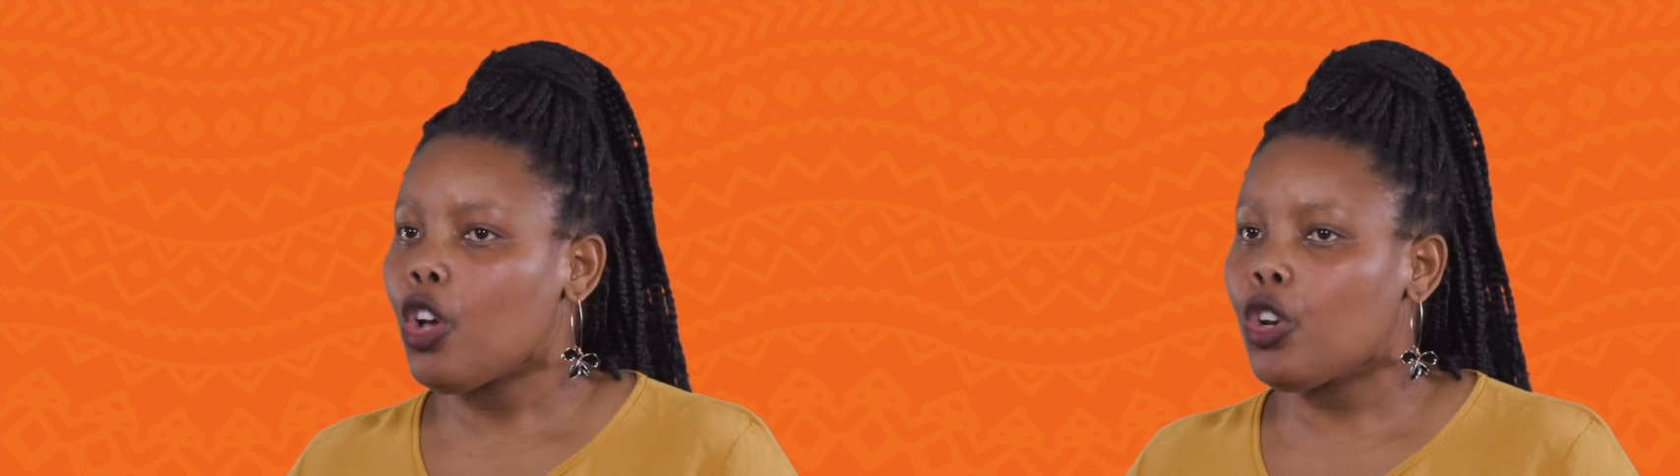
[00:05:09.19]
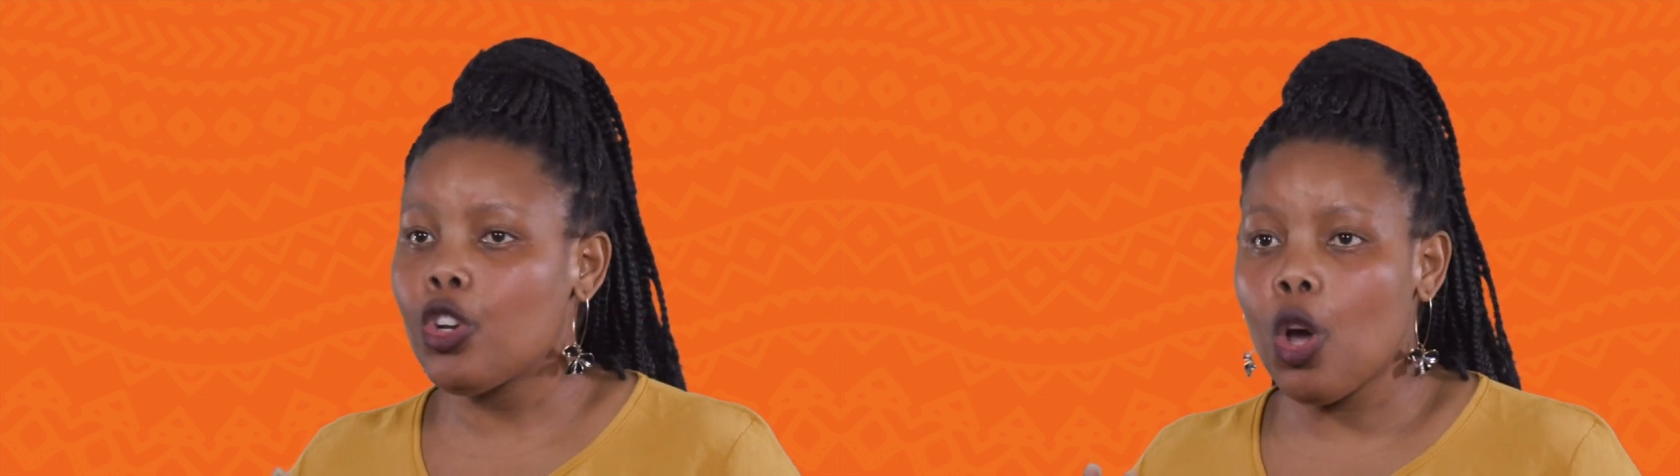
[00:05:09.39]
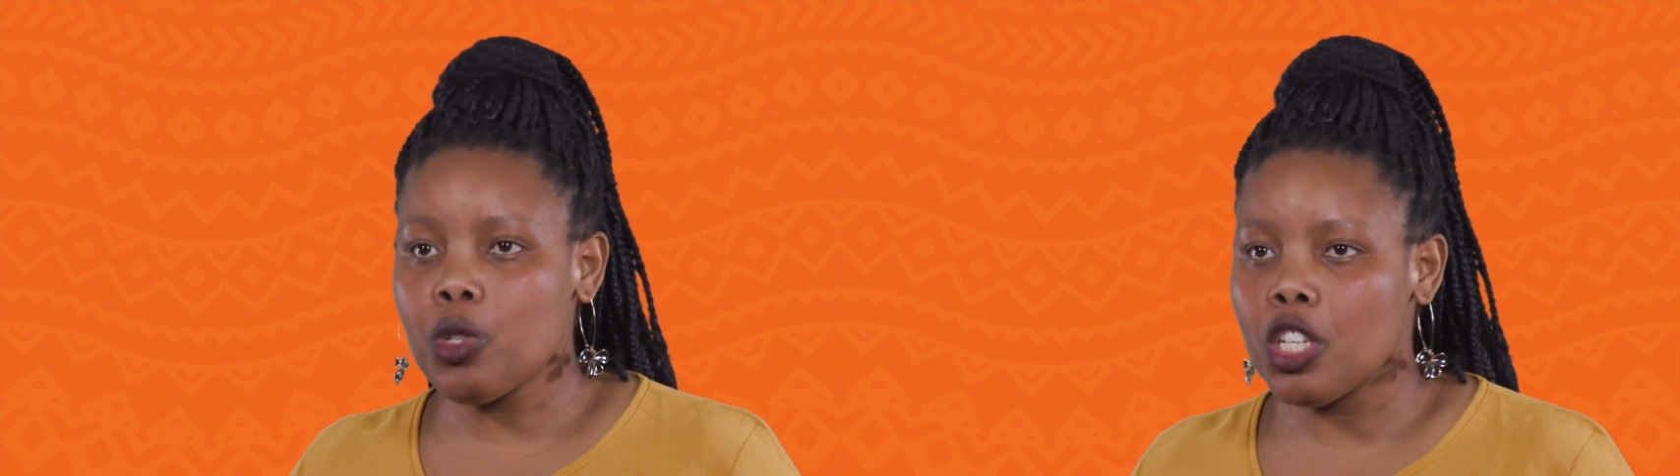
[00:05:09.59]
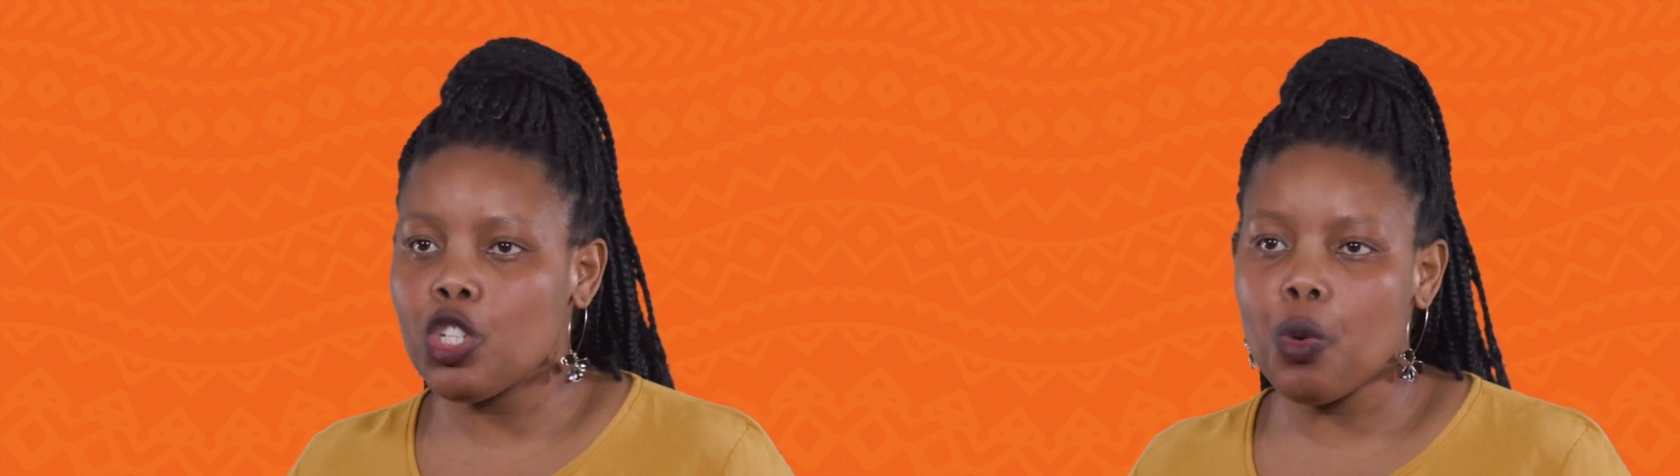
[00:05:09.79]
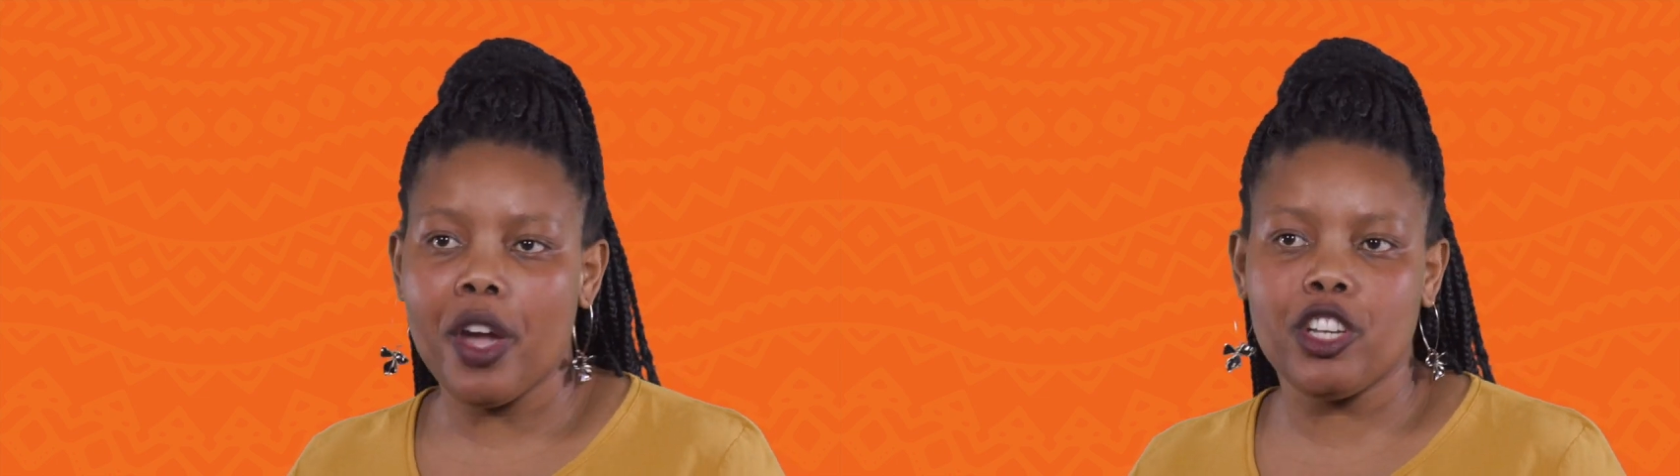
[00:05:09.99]
No
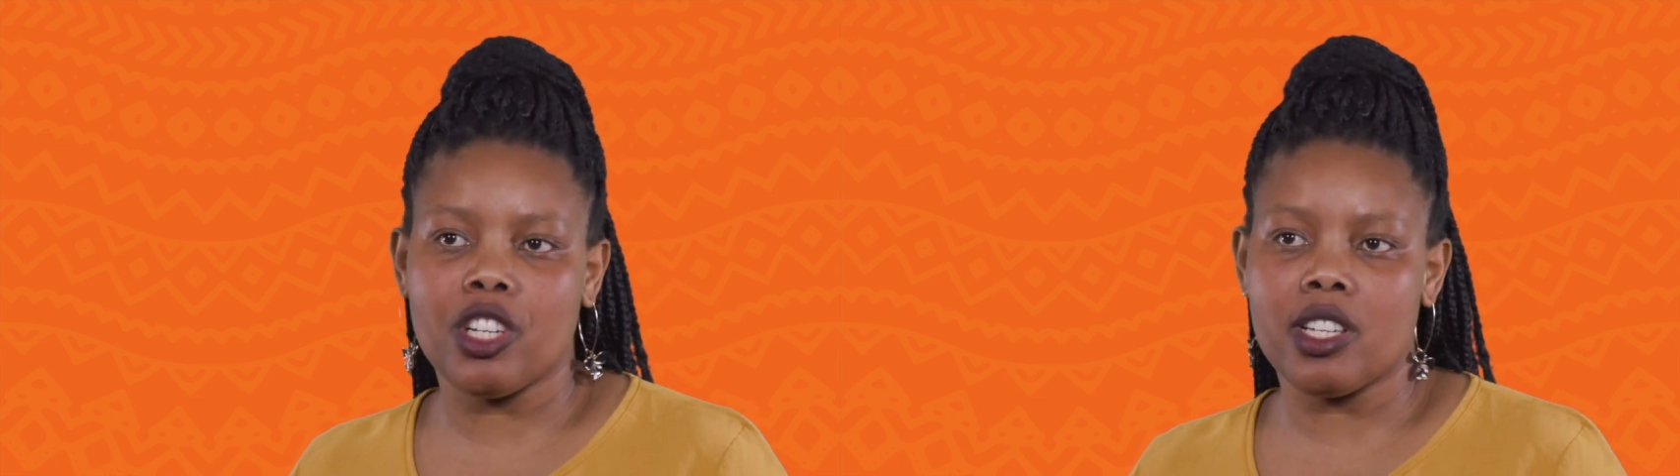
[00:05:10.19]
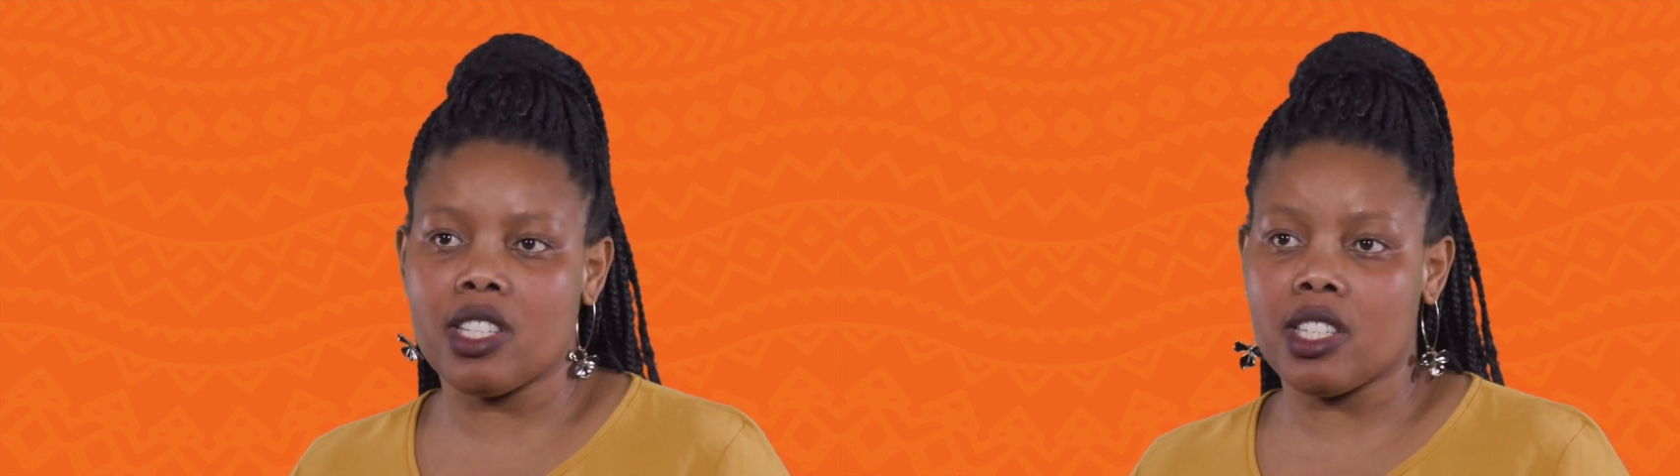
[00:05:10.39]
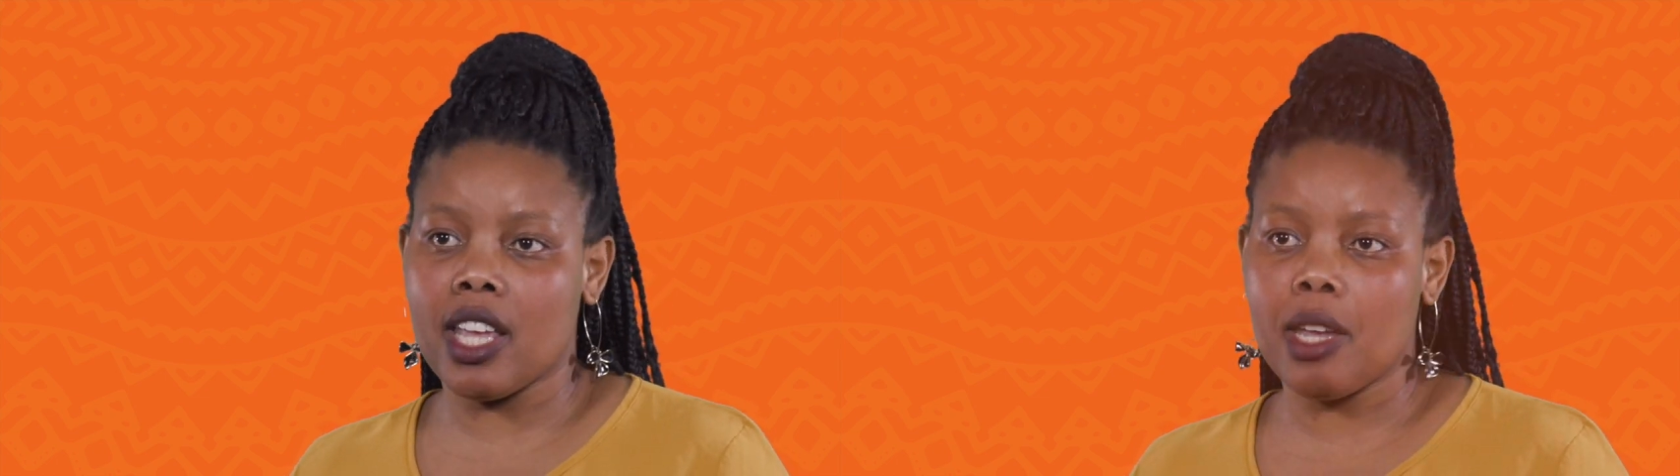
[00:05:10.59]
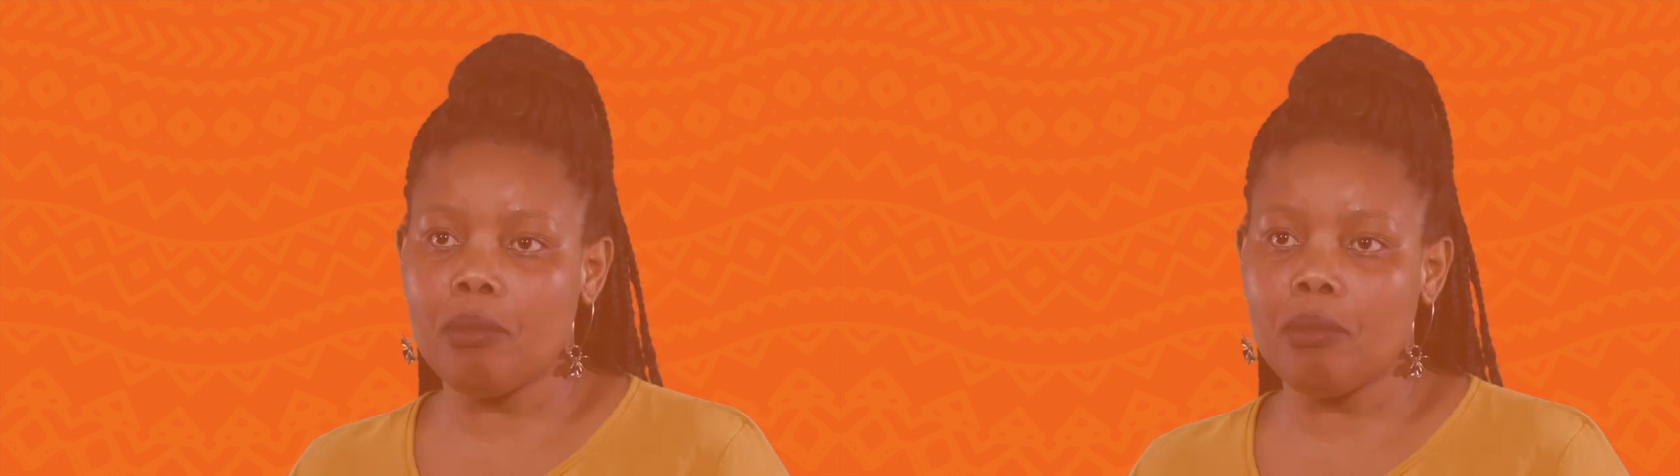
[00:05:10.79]
situation is the same.